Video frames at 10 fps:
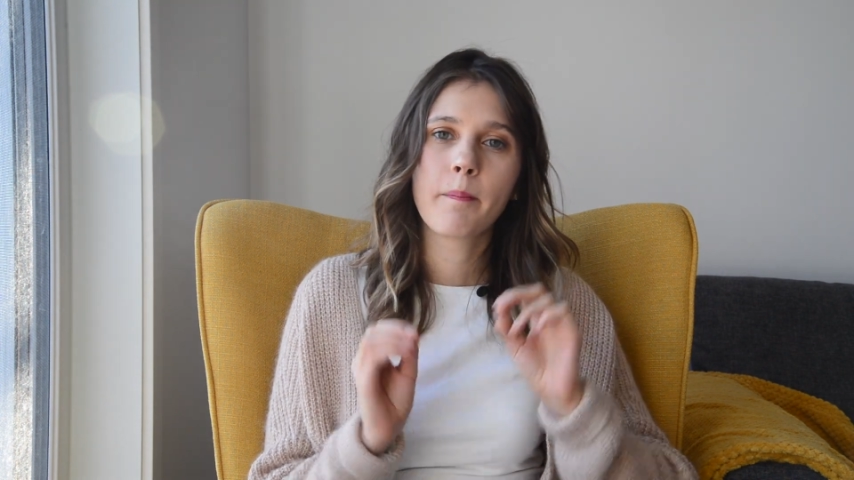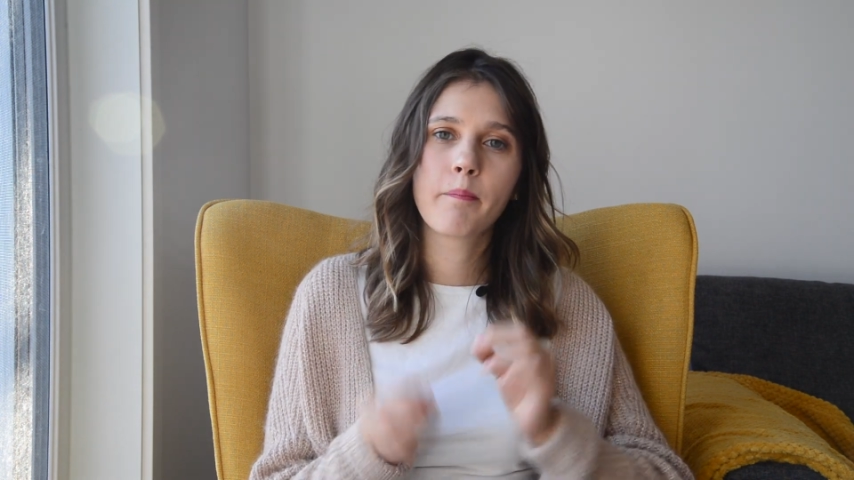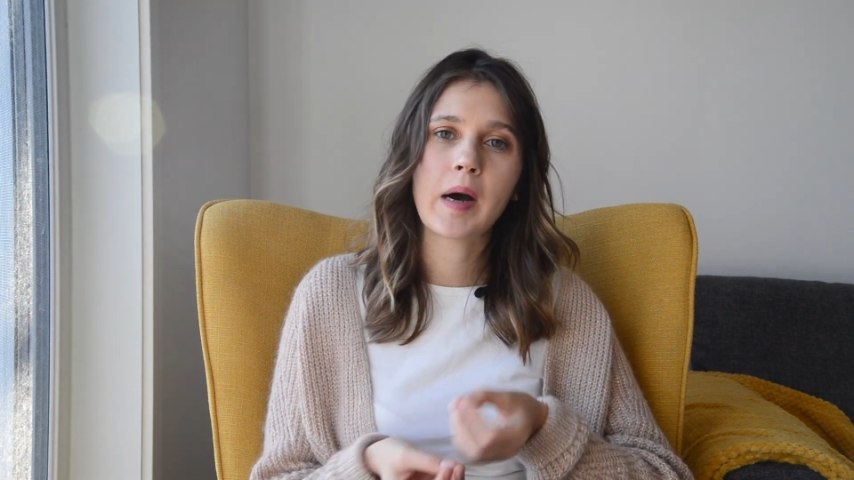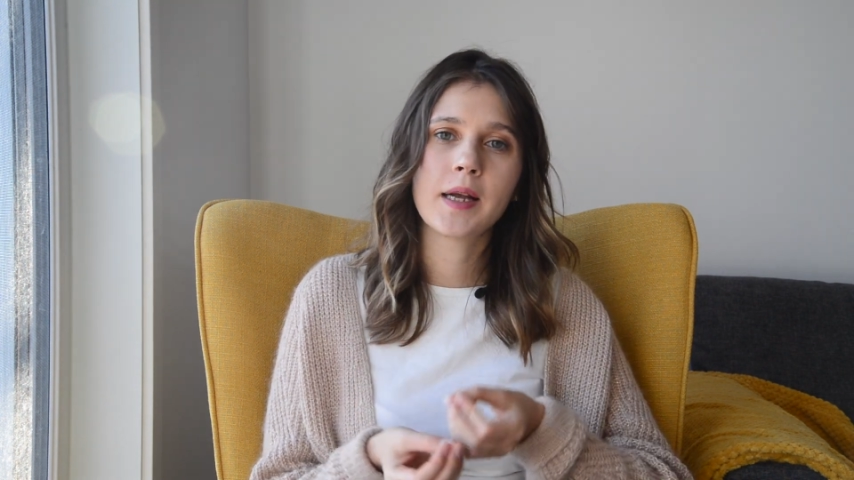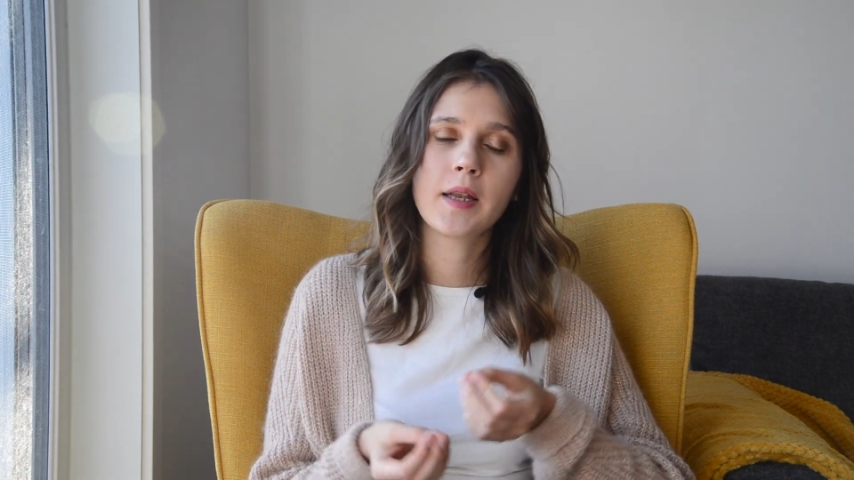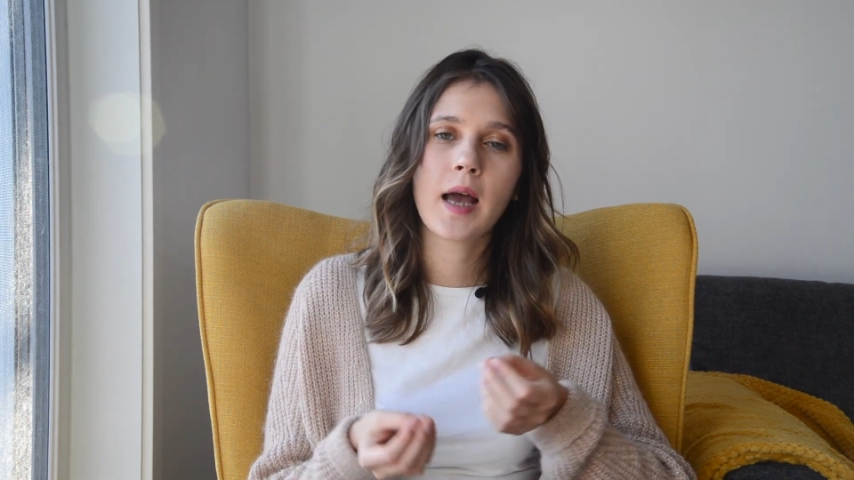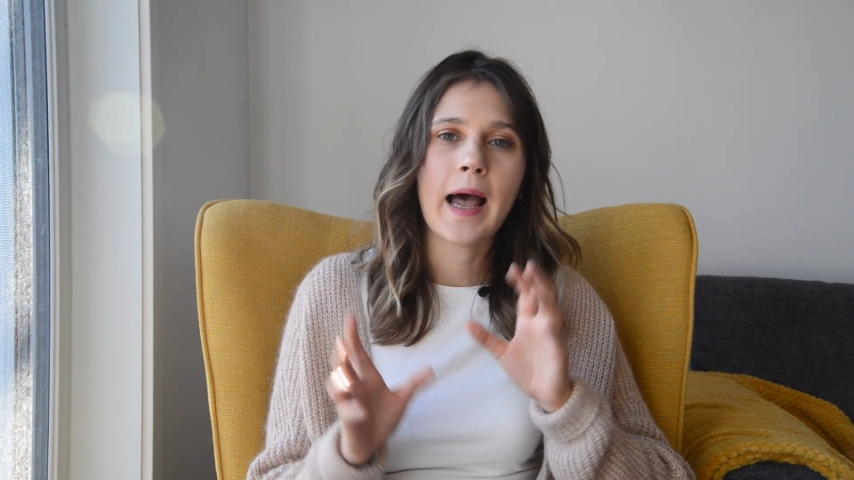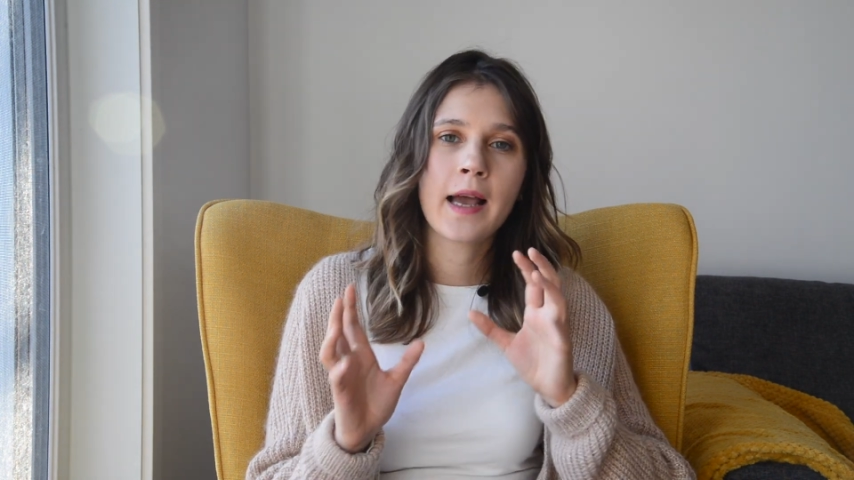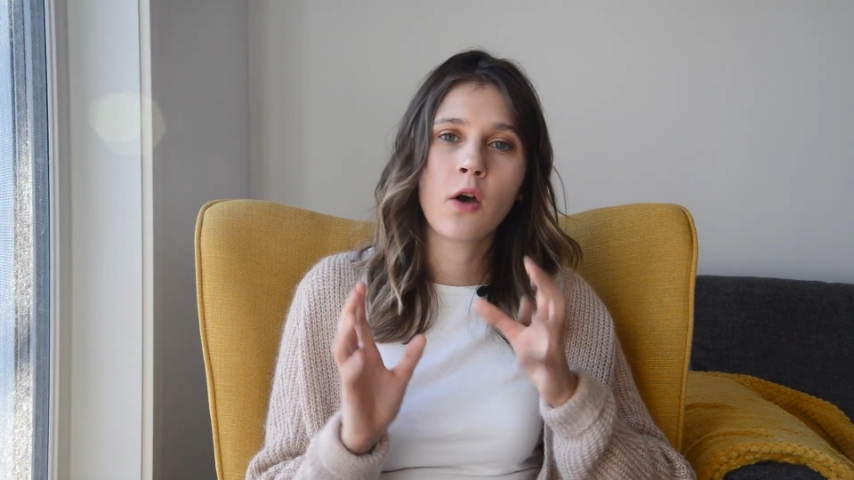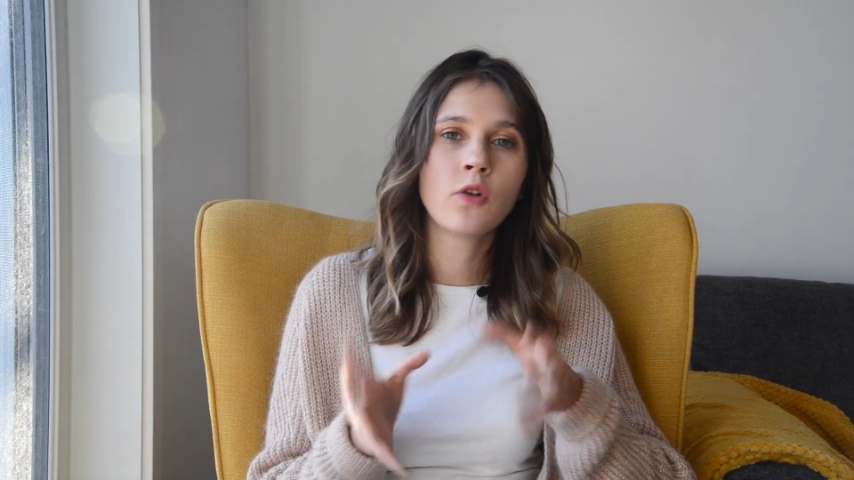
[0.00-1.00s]
but
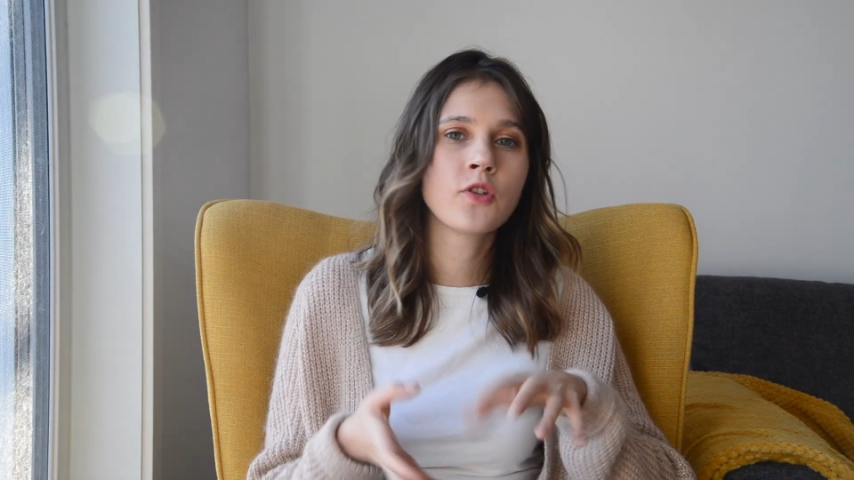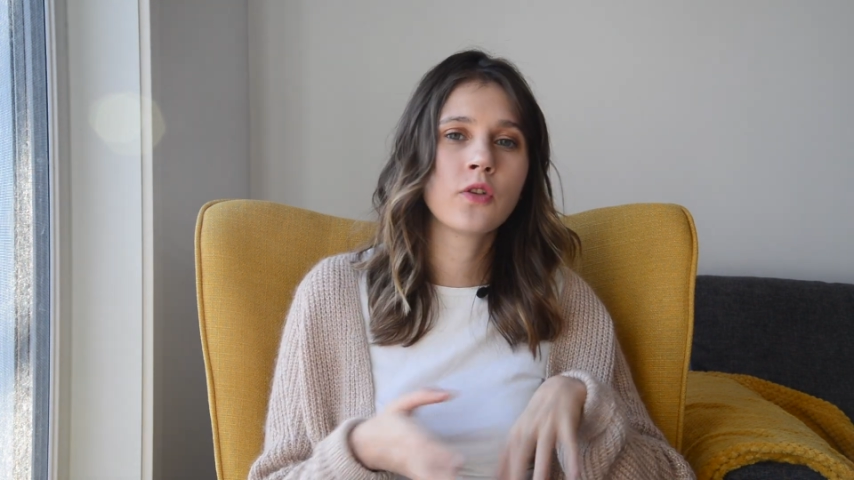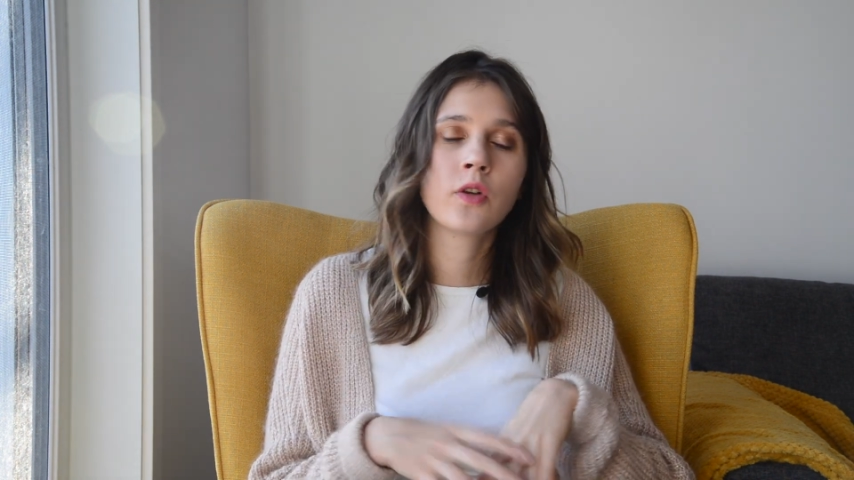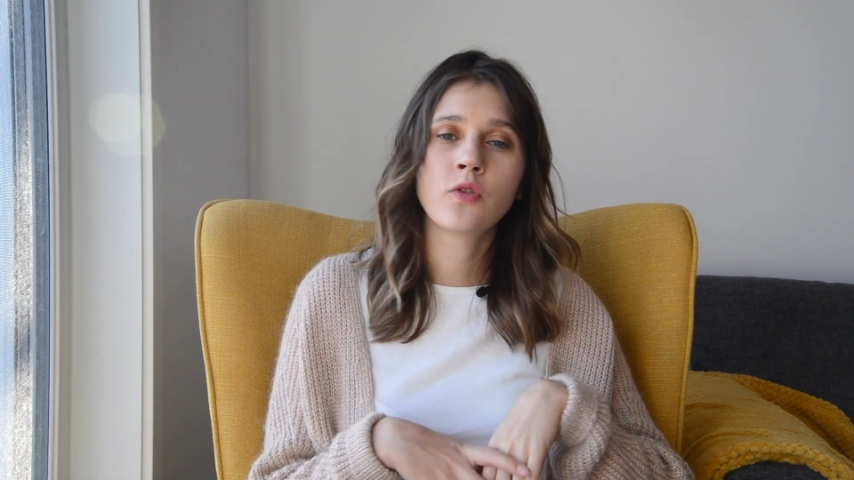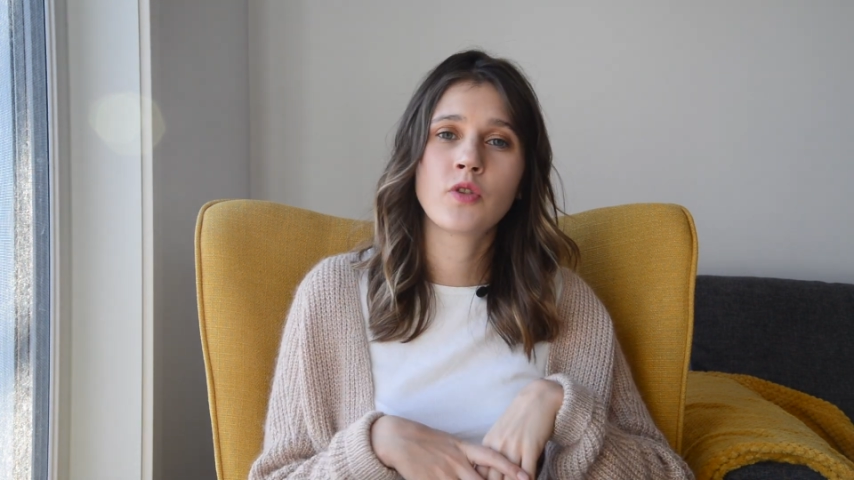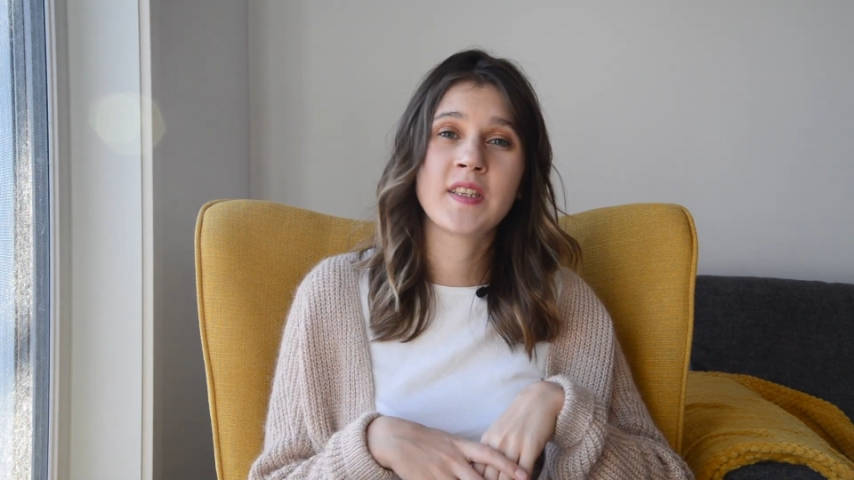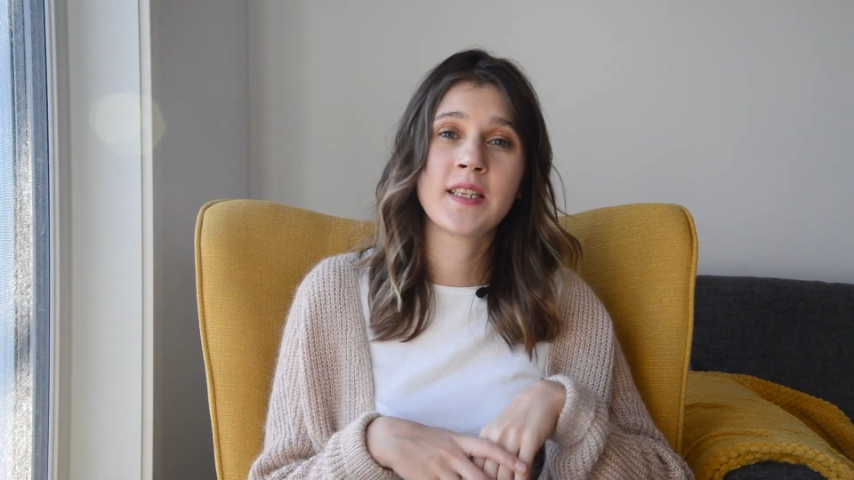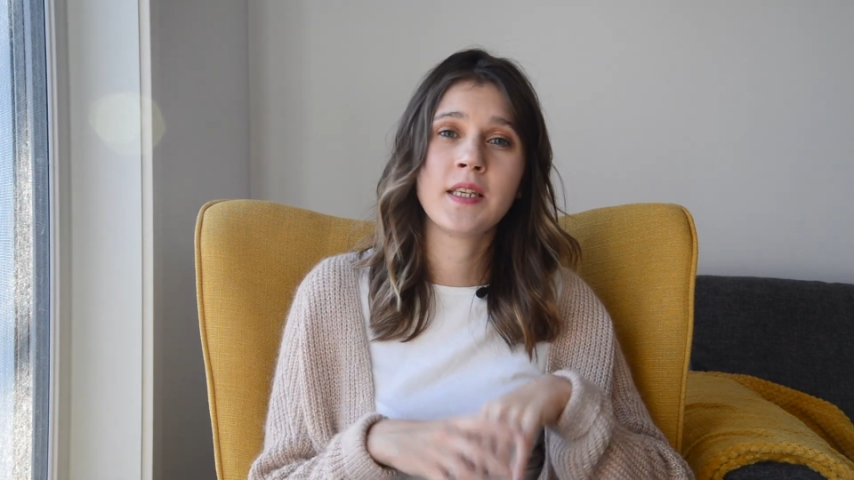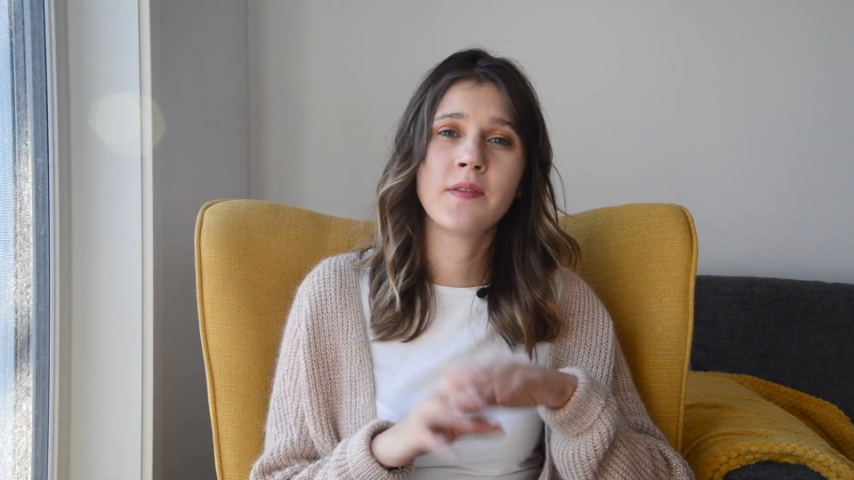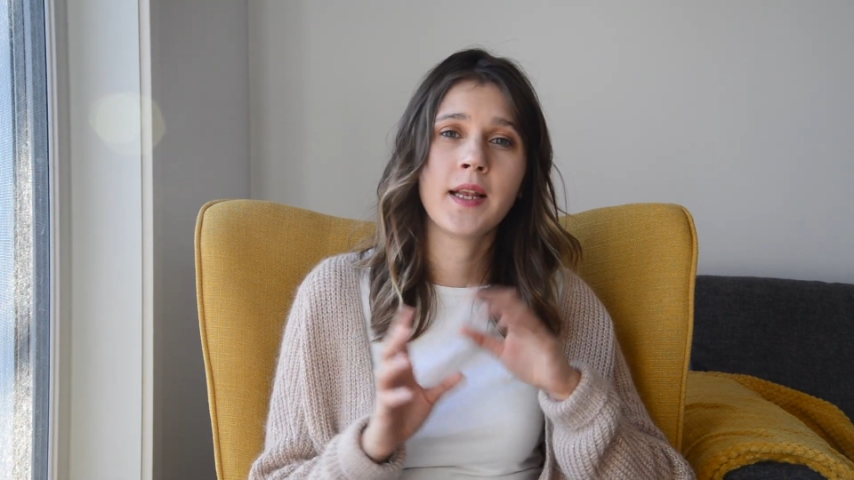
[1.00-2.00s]
I also don't receive